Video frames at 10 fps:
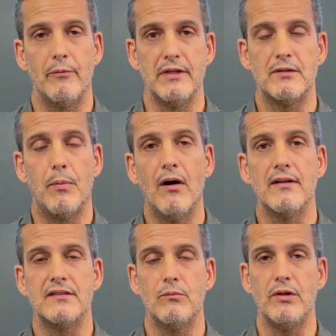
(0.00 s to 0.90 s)

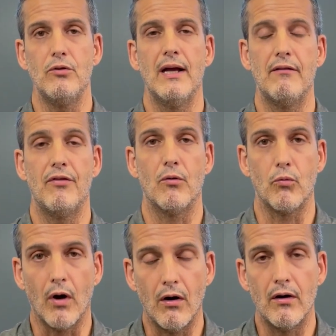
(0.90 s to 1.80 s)
response. And when you have the
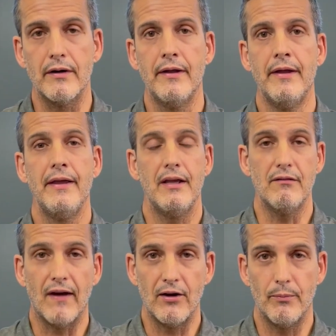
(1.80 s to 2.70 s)
wrong
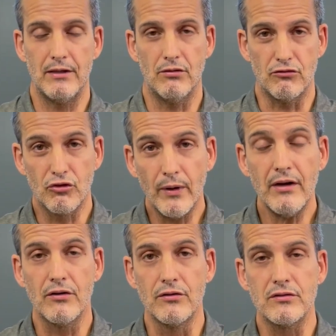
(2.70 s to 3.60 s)
environmental
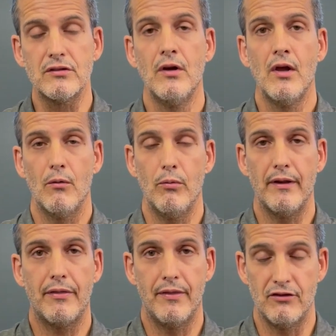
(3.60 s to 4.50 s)
triggers
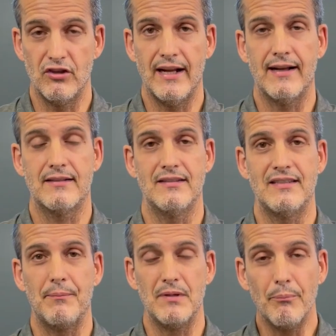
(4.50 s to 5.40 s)
with the genetic
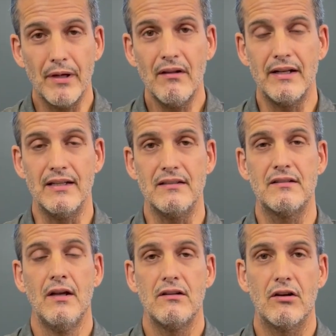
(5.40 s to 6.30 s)
susceptibilities
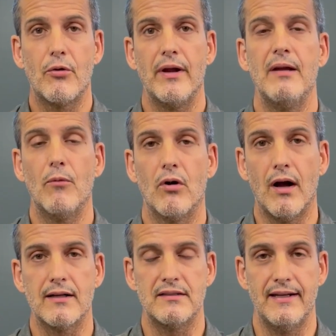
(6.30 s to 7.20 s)
to create more
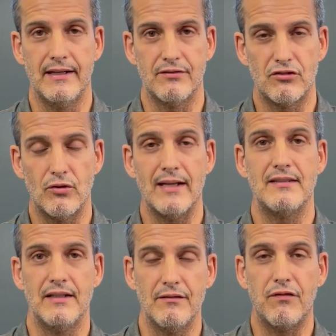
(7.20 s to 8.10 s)
oxidative stress
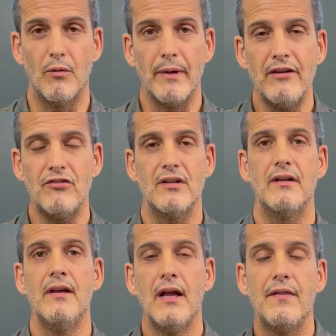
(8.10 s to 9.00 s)
and inflammation,
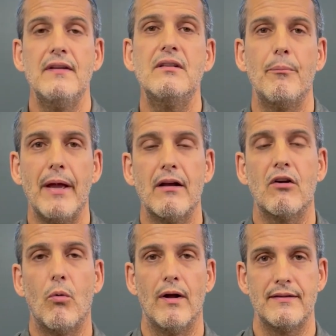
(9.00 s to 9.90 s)
this omega
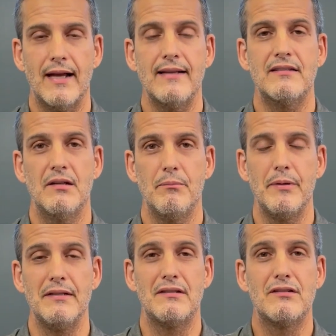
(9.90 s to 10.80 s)
quant test can
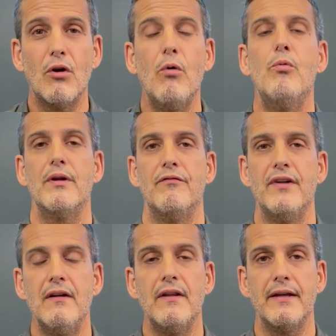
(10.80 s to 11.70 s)
be so
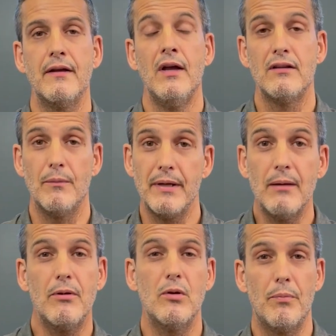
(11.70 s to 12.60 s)
revealing to be
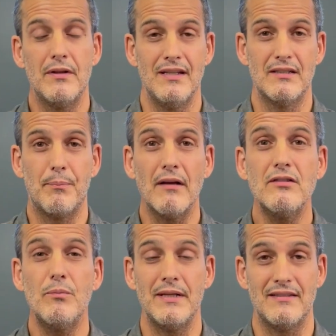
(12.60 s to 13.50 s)
able to put these
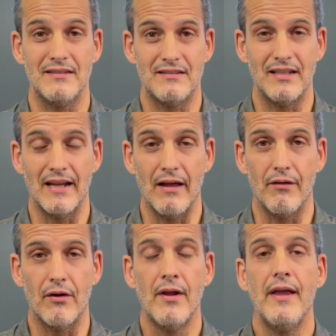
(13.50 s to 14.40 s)
puzzle pieces together